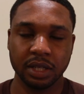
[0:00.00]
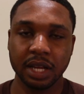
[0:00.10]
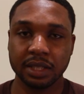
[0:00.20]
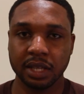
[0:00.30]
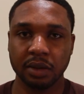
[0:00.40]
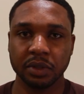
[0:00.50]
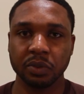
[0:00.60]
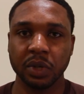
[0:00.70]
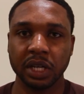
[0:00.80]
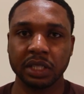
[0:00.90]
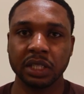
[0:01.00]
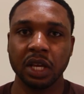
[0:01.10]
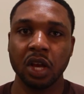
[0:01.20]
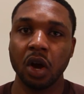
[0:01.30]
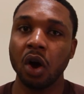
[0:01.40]
That is how it works.
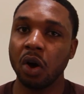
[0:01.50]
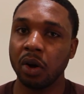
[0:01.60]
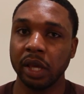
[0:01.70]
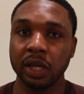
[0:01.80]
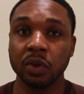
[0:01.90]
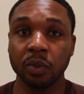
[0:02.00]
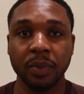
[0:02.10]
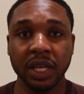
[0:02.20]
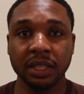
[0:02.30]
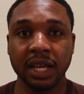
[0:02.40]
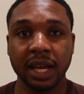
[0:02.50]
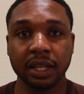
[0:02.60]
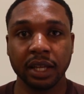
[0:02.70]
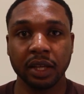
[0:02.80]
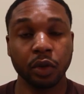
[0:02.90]
Or it could be
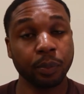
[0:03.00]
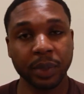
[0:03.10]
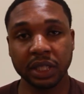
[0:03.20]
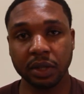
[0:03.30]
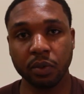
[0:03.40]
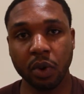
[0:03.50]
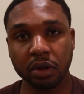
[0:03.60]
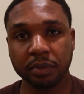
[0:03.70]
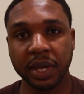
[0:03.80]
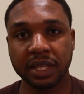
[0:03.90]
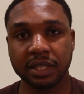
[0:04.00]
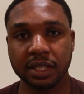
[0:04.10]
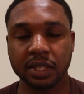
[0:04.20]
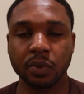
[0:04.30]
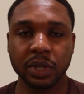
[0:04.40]
that you picked the wrong
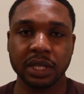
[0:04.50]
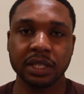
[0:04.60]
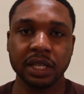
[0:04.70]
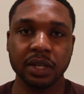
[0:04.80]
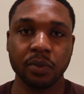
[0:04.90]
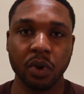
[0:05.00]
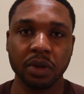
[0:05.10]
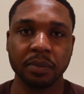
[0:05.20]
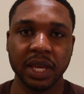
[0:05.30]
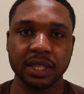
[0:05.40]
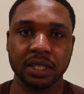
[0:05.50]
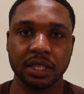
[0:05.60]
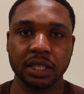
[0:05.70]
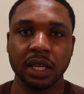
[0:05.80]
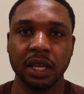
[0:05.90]
bases. When I say the wrong
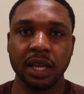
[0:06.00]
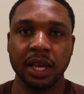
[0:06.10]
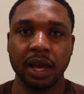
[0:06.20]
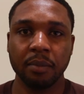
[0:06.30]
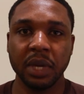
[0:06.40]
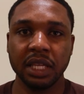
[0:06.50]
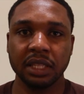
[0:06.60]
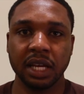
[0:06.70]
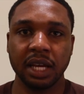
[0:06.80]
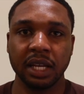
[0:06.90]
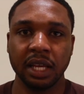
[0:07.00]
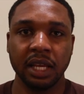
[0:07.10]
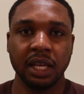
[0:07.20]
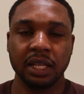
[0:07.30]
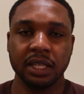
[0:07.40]
bases, I mean that
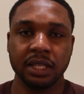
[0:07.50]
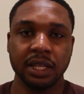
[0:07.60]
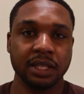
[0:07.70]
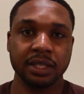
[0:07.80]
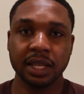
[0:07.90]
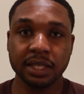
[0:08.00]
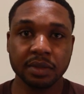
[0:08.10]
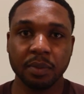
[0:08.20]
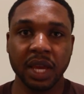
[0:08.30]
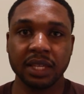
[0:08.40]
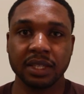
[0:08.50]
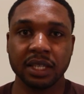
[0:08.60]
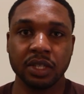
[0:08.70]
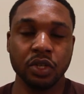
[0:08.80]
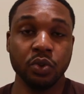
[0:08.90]
there are certain
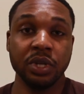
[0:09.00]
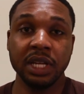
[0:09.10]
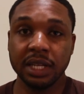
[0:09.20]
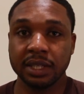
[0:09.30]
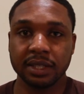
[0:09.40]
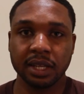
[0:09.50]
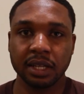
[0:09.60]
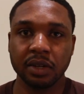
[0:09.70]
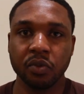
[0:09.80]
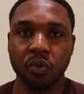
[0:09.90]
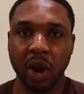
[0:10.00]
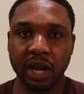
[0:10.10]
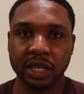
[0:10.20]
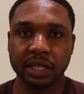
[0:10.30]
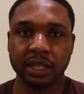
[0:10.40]
bases you need a certain
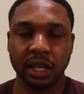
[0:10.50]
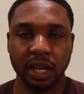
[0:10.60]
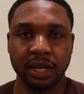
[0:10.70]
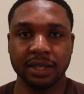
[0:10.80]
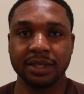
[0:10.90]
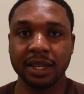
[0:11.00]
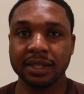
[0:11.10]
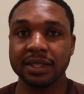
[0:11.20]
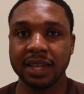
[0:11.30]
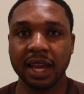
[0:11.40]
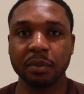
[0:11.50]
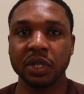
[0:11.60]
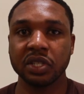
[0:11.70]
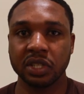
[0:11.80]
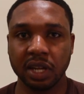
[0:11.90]
rank and a certain time
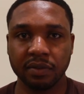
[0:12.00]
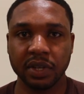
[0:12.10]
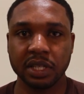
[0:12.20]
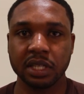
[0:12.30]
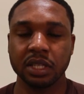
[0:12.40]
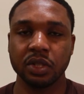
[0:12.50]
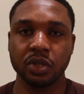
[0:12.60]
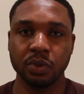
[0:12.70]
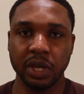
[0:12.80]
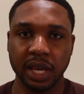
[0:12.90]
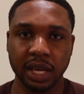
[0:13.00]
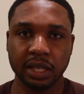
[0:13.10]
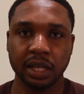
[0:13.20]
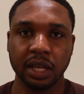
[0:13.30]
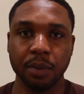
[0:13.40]
in service to
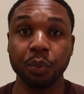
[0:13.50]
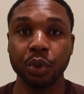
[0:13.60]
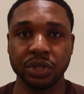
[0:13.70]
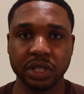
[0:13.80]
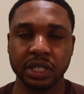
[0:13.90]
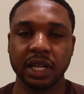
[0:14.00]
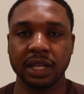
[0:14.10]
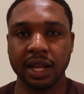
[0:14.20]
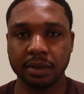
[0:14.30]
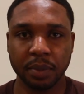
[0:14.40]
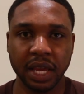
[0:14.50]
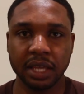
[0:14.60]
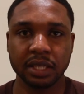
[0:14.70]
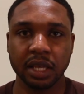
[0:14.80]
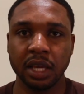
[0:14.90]
get a position at that
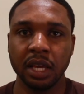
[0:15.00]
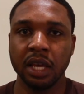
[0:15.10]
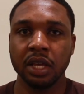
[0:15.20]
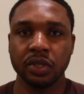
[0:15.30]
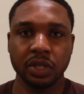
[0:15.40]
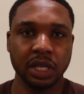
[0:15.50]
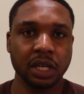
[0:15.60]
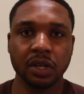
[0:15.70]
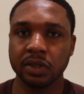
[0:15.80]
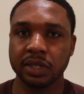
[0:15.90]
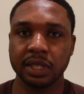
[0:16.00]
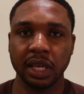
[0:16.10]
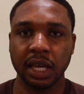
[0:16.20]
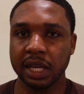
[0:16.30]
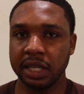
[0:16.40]
base. So they're not going to
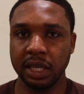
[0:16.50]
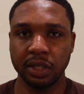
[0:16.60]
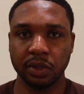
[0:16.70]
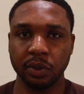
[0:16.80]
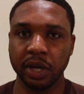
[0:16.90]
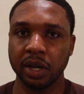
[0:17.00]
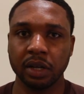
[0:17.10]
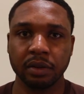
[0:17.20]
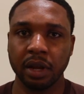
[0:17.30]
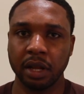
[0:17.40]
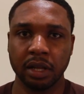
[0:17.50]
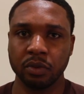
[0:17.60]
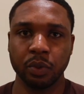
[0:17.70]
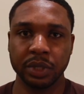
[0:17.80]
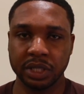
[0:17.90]
take an E3,
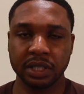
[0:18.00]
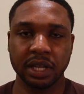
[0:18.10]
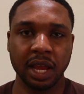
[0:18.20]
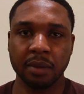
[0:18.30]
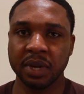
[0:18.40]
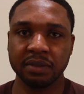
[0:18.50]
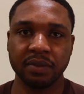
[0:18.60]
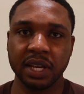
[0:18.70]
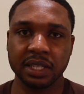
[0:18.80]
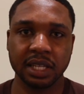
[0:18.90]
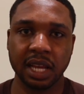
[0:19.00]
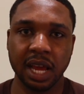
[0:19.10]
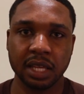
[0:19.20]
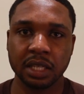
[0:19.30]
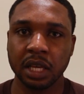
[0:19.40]
which is an airman first
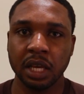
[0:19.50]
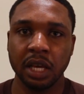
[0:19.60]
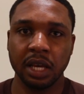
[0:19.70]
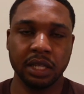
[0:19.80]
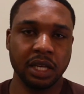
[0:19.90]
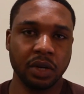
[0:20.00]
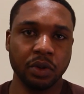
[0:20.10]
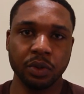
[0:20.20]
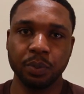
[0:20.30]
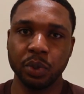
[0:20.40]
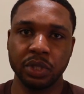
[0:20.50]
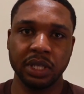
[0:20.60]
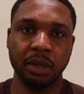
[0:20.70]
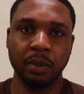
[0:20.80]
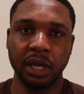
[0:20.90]
class, and they're going to put
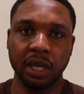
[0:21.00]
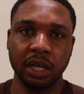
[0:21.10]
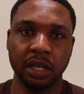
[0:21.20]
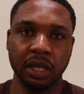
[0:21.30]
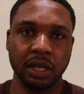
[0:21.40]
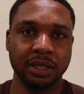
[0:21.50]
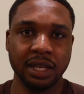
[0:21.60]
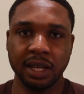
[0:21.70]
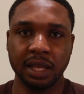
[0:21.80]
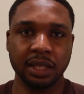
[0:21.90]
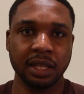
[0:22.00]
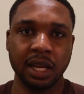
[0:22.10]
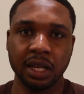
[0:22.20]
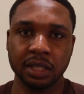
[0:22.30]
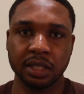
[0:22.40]
him in the
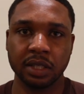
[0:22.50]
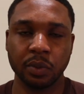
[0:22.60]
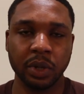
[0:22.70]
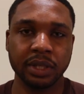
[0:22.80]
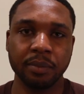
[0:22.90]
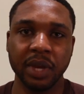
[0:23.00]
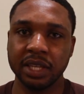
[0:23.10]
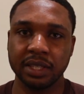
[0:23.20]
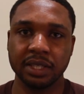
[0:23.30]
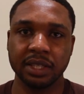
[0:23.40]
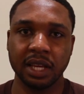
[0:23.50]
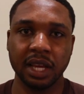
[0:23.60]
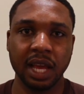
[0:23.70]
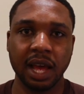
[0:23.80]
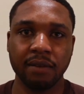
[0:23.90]
Netherlands, where the bases
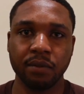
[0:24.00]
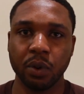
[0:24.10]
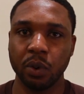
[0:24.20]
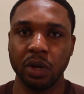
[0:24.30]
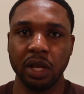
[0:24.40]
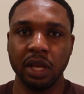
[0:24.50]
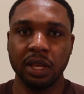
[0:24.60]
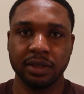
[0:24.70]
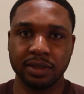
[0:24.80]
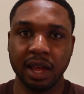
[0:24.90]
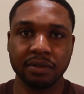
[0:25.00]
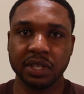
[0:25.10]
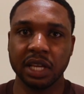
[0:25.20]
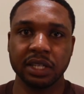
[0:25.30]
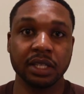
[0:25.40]
there are for staff
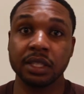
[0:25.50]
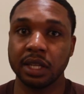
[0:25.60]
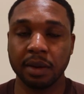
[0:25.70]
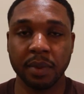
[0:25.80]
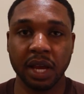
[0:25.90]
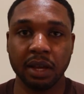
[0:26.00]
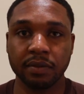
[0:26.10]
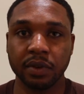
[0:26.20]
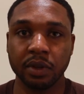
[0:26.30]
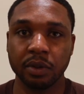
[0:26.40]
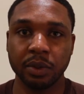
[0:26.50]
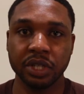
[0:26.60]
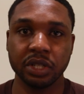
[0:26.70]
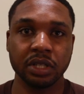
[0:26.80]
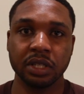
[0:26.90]
sergeants and above,
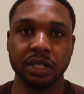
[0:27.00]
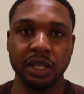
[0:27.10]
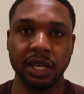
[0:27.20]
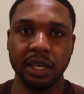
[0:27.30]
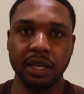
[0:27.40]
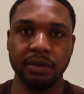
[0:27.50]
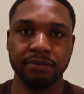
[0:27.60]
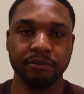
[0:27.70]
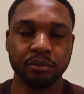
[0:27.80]
which is E4,